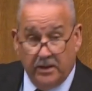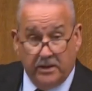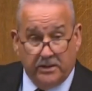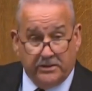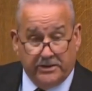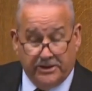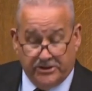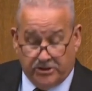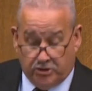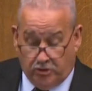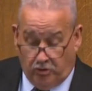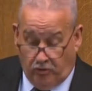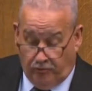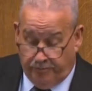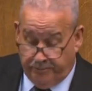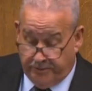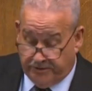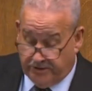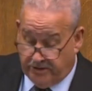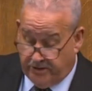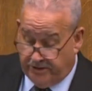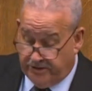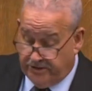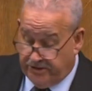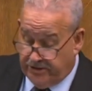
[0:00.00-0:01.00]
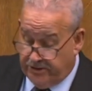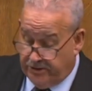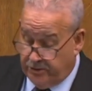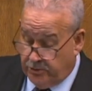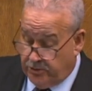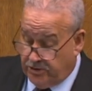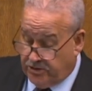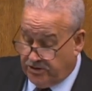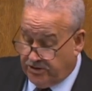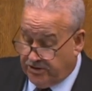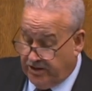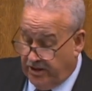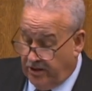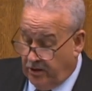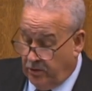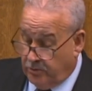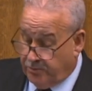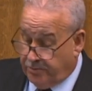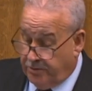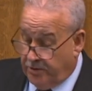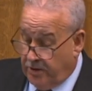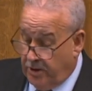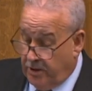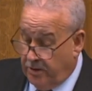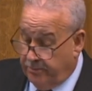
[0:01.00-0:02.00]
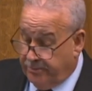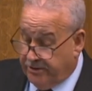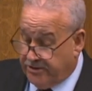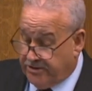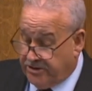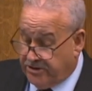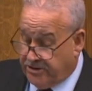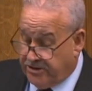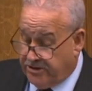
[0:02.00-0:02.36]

this government continues to sell out British